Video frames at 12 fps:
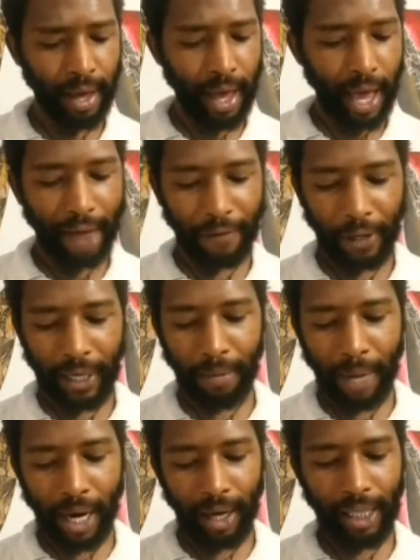African
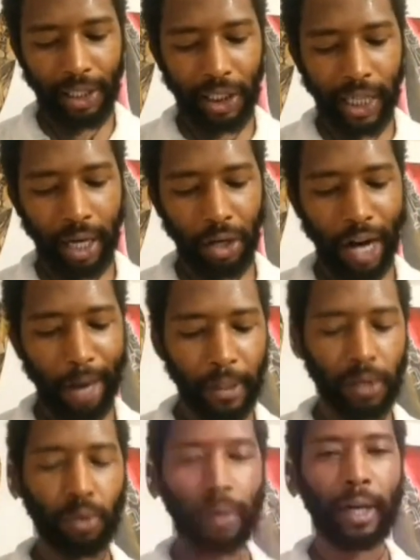American sharecroppers
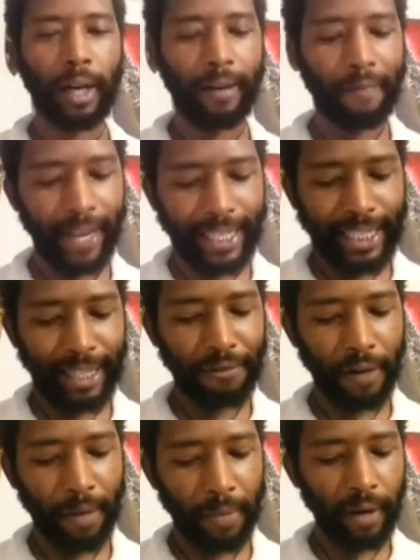were evicted
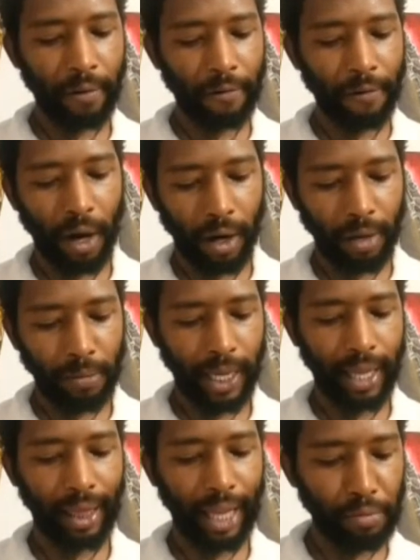from their farms
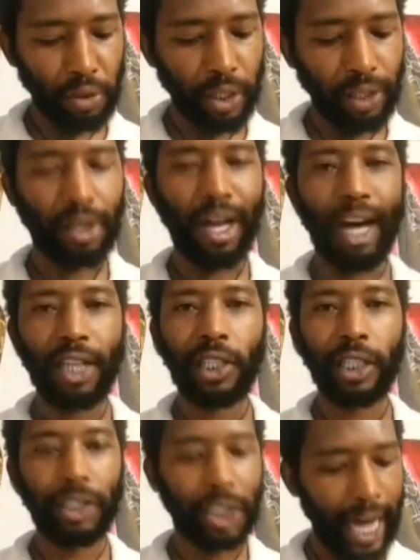and laborers lost
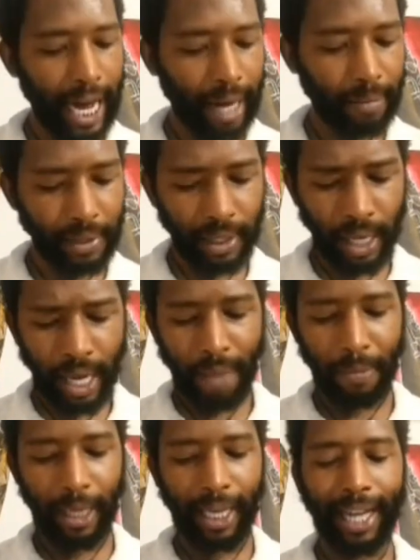their jobs
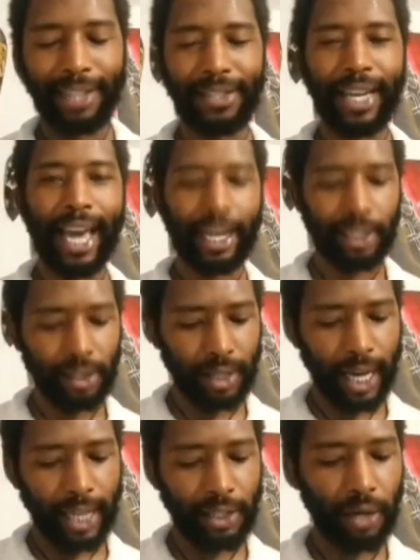because they
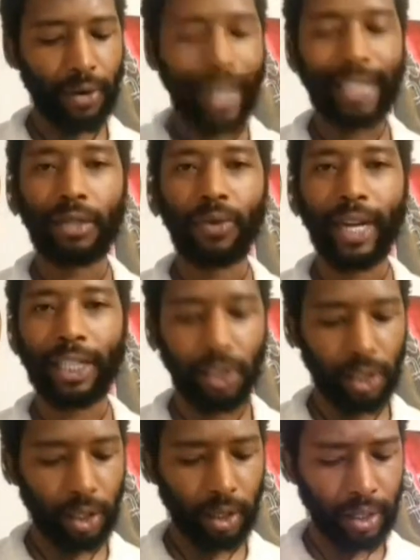exercised their right to
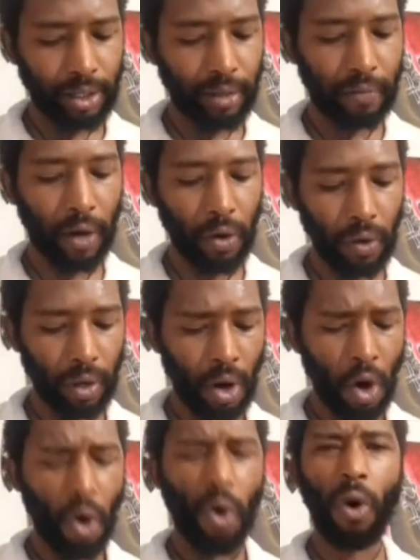register, to vote,
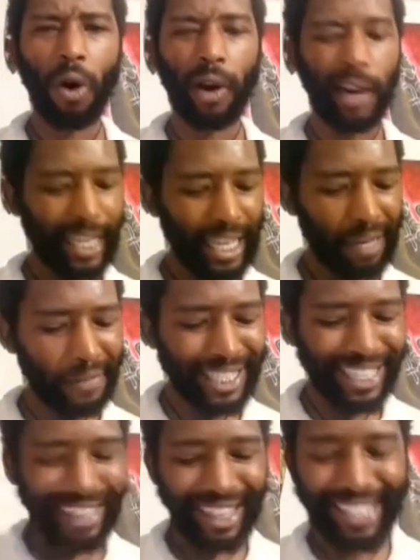or even
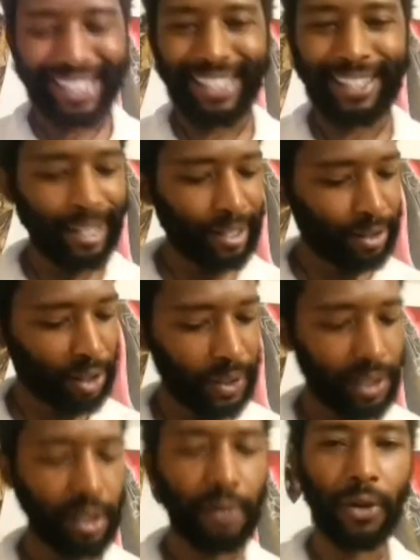to listen to a
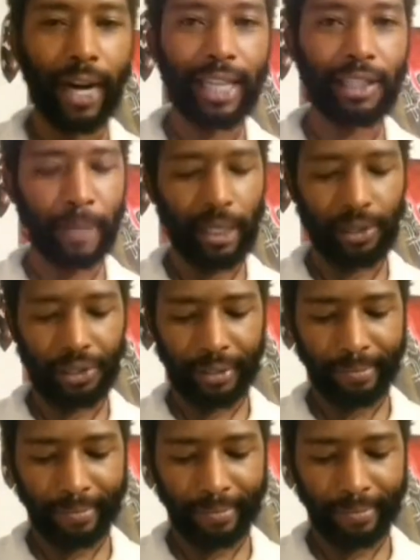civil rights speech.